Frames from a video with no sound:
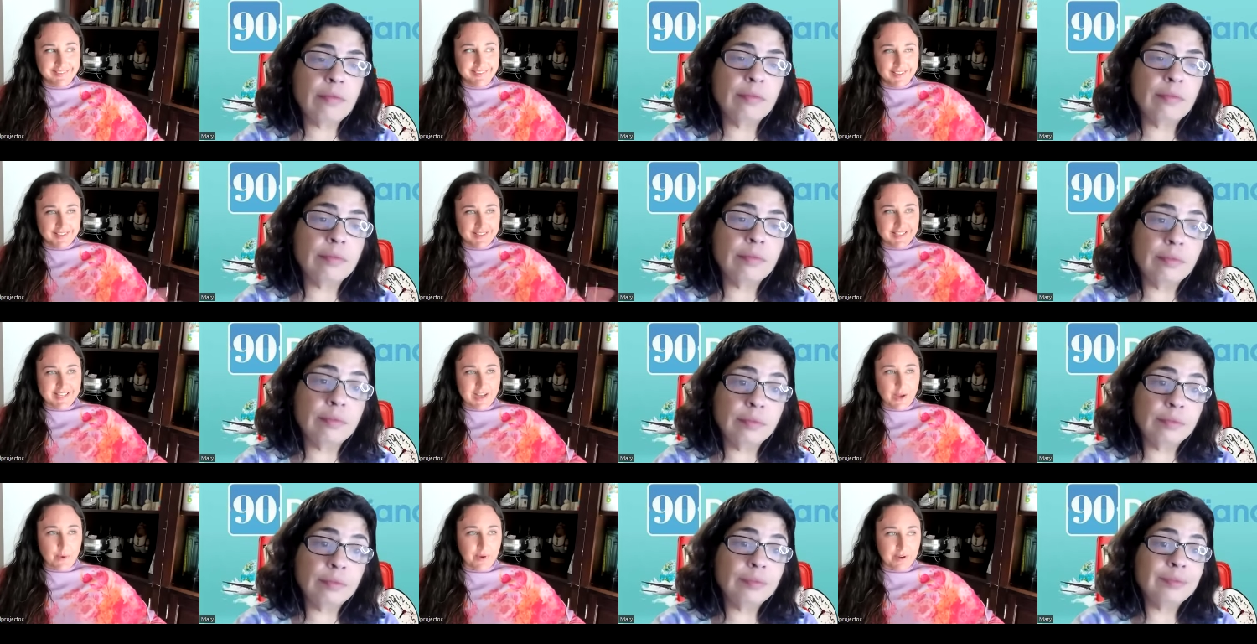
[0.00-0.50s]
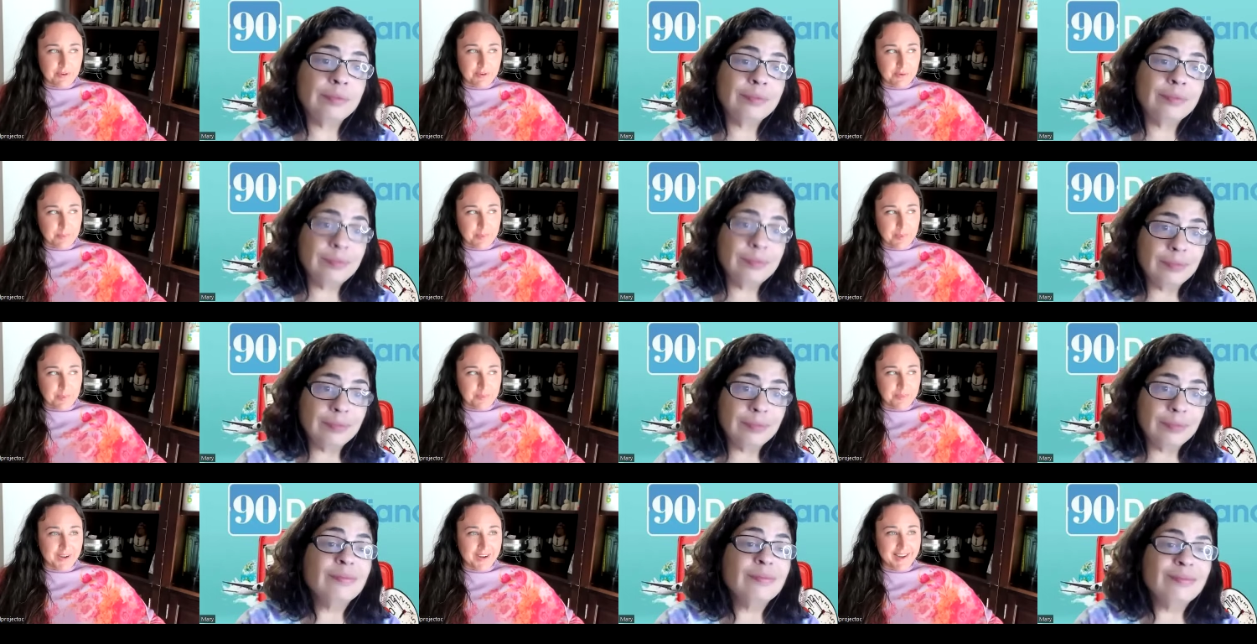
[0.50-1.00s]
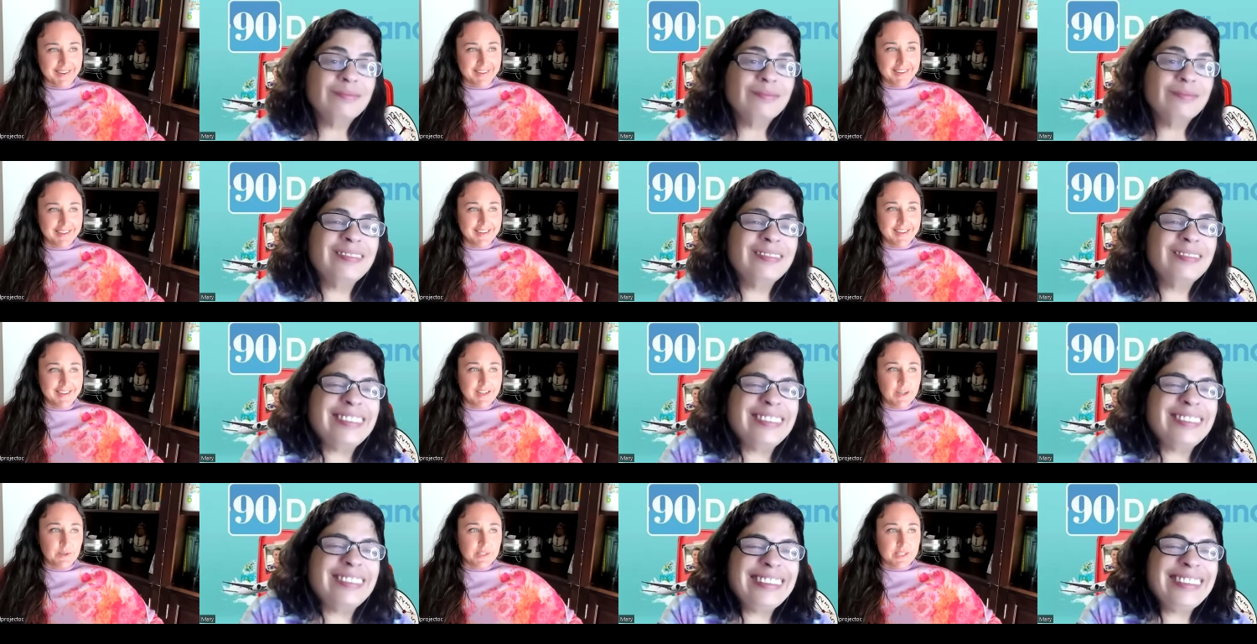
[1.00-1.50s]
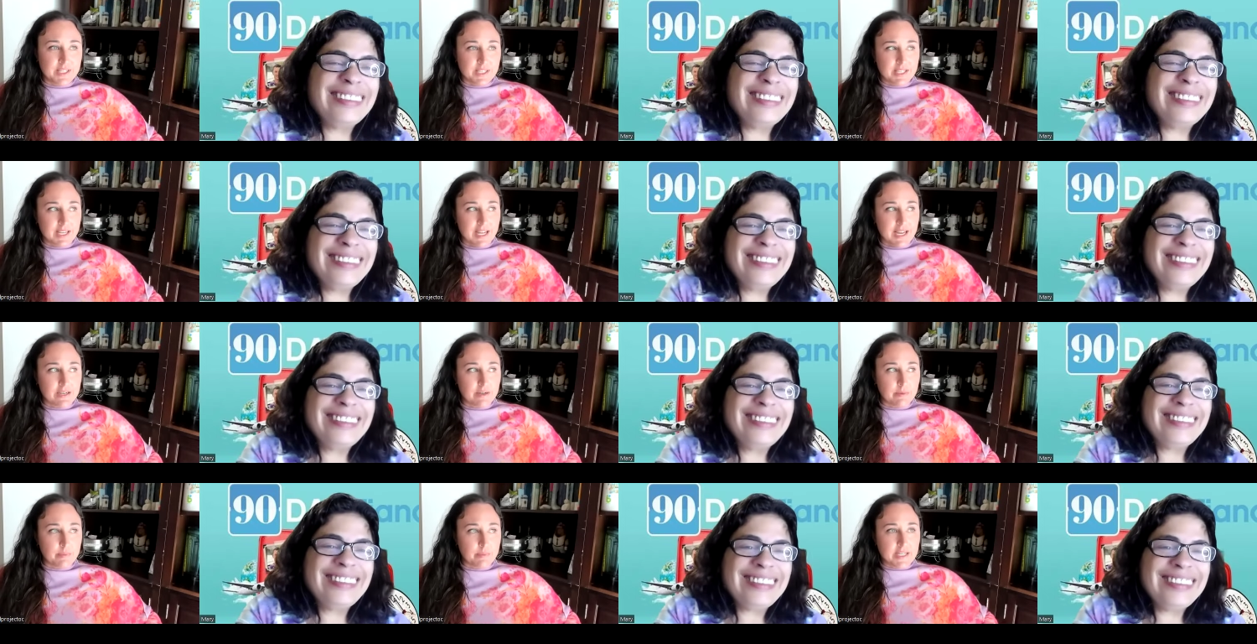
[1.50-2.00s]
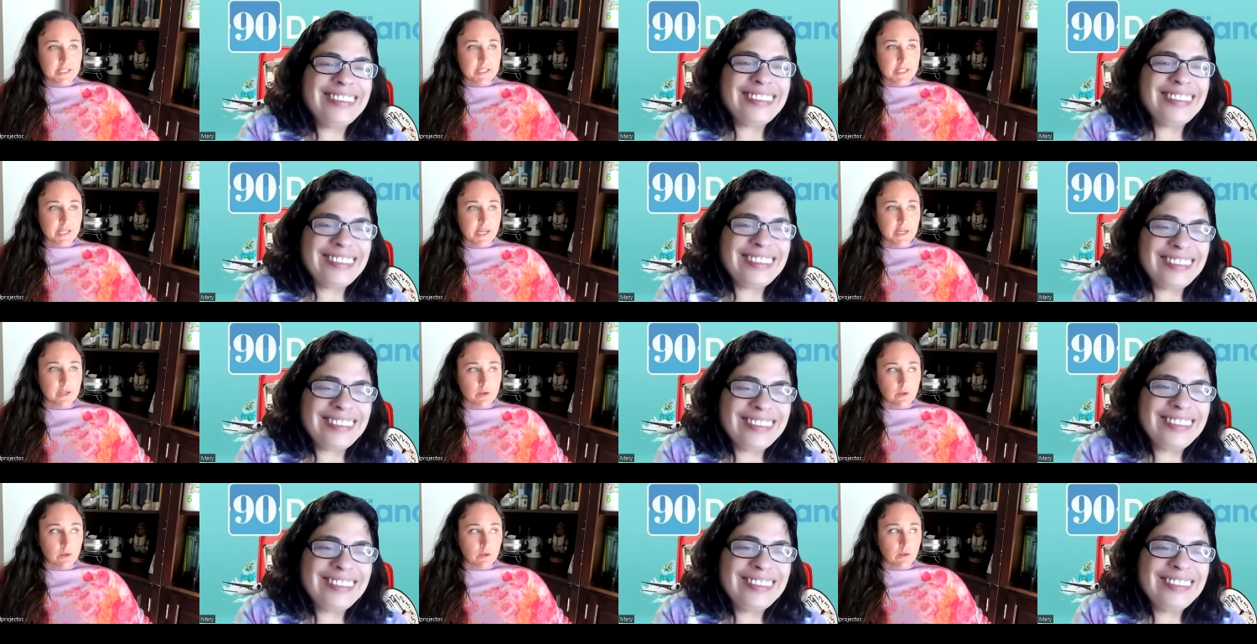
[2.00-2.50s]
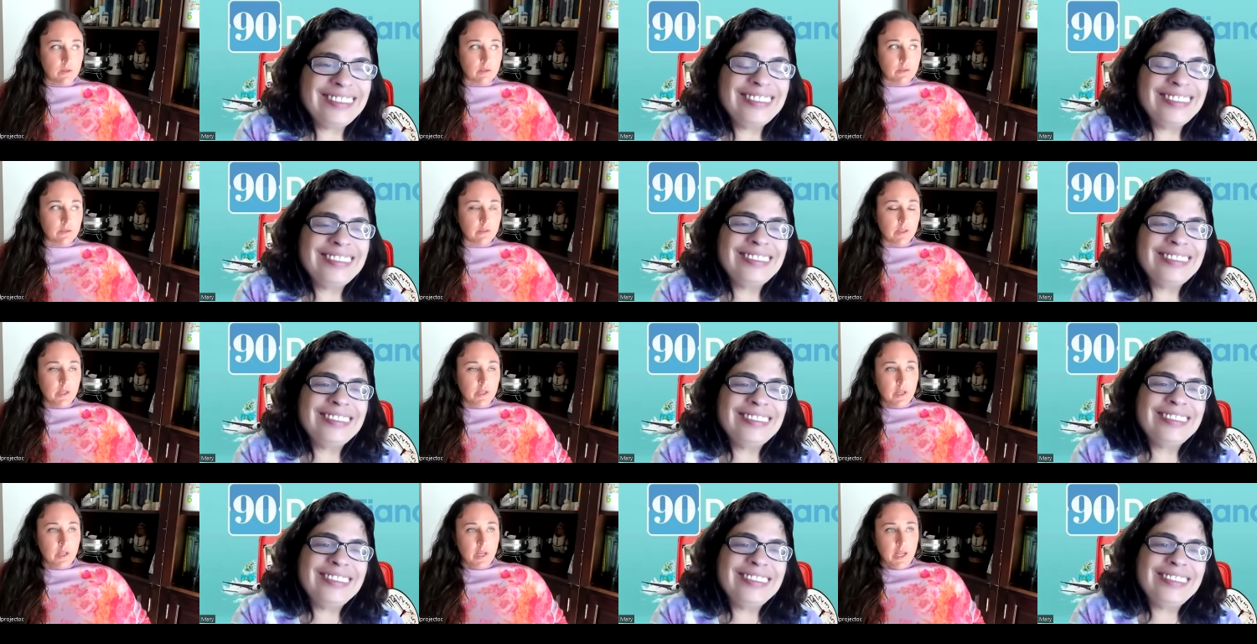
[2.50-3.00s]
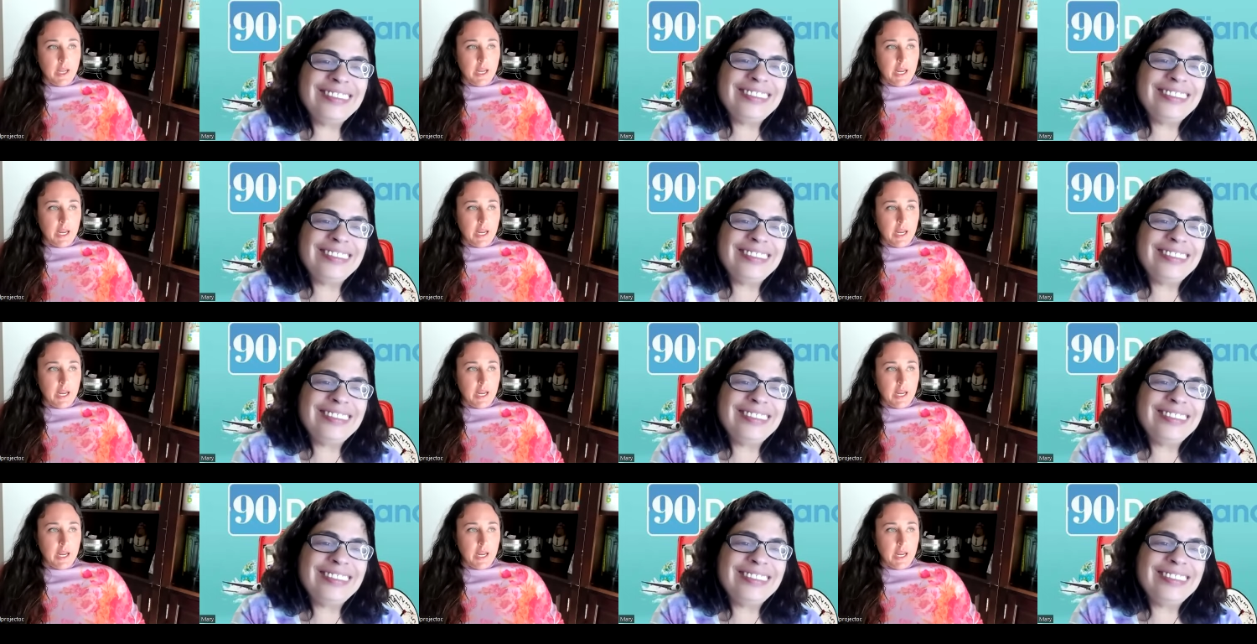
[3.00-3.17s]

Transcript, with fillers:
Speaker 1: That's how I remember it. So at the end of my cycle